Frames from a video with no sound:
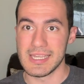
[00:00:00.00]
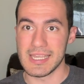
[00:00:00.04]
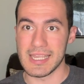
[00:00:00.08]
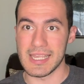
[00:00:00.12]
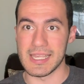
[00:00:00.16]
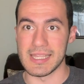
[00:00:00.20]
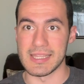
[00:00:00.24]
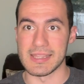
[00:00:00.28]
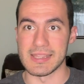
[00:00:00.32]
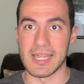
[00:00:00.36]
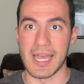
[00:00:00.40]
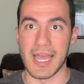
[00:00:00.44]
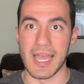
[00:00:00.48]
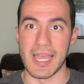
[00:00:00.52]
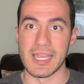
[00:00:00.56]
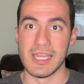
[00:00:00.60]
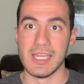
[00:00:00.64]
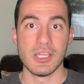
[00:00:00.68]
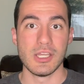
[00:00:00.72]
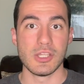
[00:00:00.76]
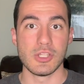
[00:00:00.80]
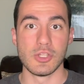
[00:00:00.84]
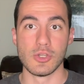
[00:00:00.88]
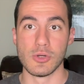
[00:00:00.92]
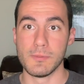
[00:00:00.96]
and
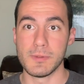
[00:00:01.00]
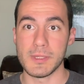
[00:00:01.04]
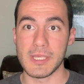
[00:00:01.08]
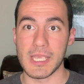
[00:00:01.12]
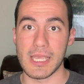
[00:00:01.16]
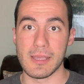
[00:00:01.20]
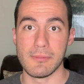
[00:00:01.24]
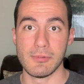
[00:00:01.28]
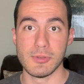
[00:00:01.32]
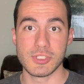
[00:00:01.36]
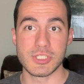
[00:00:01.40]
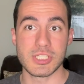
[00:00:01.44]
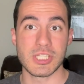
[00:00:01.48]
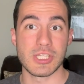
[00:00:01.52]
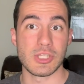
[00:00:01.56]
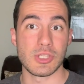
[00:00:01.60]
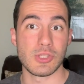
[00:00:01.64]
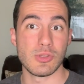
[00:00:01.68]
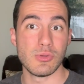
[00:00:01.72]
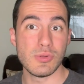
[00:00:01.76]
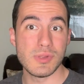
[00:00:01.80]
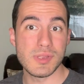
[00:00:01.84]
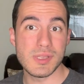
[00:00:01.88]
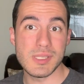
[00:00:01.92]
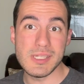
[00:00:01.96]
that you'll be able to
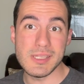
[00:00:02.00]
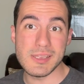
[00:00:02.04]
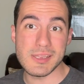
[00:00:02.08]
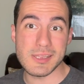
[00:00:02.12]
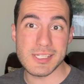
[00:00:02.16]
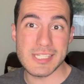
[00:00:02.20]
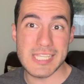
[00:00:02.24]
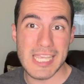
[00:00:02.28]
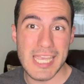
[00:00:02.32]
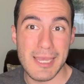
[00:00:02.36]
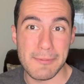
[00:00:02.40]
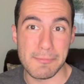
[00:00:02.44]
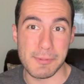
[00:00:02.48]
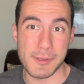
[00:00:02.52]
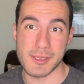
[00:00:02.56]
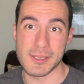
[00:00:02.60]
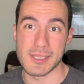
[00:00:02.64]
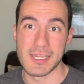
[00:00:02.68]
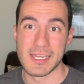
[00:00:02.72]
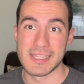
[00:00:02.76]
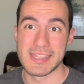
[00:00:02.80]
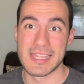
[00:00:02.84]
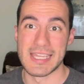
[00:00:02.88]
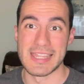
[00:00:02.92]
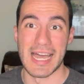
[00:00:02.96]
use these
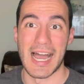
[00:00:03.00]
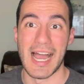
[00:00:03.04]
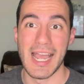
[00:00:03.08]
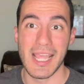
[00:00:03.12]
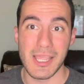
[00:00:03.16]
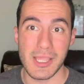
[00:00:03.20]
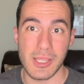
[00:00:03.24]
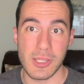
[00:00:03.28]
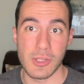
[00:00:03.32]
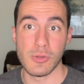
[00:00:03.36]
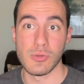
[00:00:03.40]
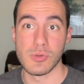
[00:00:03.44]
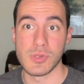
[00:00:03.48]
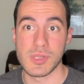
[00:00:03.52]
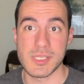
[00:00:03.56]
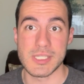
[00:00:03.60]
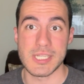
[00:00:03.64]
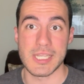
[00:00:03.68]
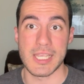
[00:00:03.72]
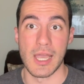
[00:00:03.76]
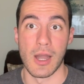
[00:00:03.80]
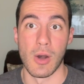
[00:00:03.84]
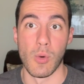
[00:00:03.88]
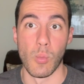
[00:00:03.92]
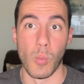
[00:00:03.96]
tips that I use to
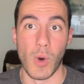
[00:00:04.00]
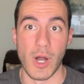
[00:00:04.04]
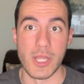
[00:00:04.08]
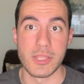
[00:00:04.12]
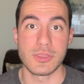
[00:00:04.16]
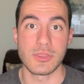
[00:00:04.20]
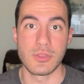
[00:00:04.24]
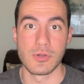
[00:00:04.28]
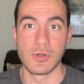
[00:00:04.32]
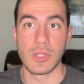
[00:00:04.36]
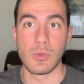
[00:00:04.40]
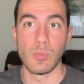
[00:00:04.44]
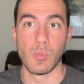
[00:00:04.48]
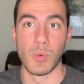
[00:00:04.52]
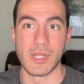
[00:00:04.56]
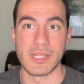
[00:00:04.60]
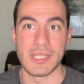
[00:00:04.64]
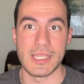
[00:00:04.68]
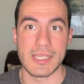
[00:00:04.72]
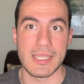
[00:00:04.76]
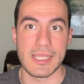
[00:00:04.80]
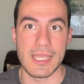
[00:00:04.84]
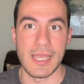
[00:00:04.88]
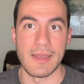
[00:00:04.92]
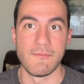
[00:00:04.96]
get a 131
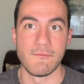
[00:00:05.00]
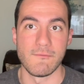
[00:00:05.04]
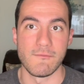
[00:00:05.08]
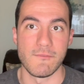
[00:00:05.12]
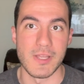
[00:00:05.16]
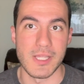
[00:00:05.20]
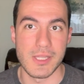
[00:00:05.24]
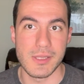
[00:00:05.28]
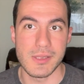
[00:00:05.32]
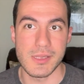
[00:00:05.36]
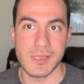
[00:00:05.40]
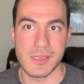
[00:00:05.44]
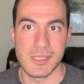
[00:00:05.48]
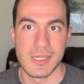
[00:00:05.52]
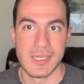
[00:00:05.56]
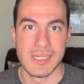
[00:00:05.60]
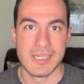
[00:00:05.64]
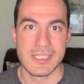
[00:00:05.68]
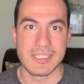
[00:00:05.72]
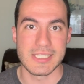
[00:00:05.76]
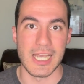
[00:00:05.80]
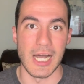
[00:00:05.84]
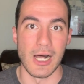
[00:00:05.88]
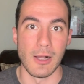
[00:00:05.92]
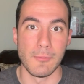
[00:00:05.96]
in Chem Biz
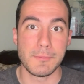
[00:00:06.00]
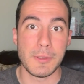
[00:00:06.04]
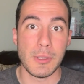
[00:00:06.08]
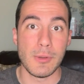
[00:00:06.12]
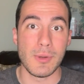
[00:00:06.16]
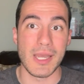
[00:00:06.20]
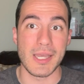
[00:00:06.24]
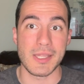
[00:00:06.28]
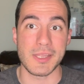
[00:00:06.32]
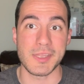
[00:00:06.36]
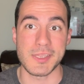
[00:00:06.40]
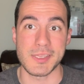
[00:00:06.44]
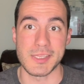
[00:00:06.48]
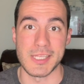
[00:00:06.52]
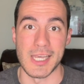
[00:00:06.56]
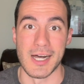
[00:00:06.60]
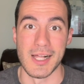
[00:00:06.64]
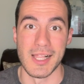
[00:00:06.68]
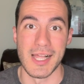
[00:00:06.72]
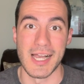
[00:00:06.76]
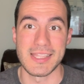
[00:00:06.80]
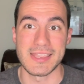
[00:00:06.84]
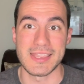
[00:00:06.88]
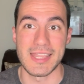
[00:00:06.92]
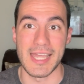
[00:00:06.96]
to help you
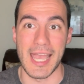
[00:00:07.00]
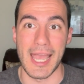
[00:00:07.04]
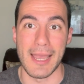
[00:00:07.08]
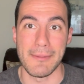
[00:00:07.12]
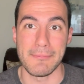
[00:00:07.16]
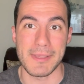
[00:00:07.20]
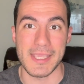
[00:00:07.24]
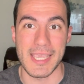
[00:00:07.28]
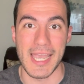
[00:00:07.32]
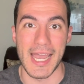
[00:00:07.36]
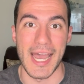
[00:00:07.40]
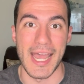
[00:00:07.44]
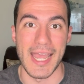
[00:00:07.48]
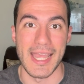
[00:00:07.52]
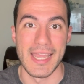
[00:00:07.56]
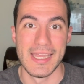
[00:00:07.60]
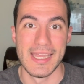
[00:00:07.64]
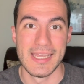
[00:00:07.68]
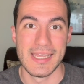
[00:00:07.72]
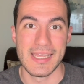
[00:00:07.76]
excel at the MCAT